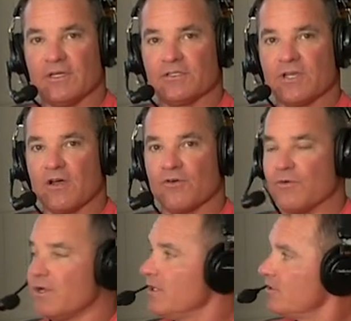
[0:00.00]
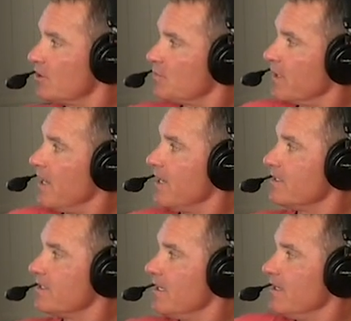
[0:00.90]
So just
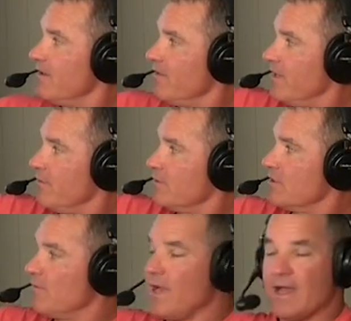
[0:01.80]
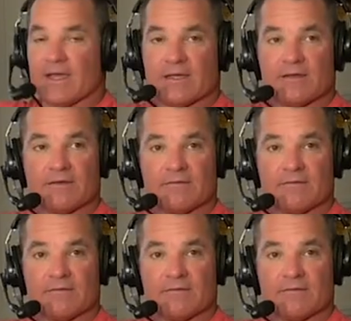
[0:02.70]
because it was the way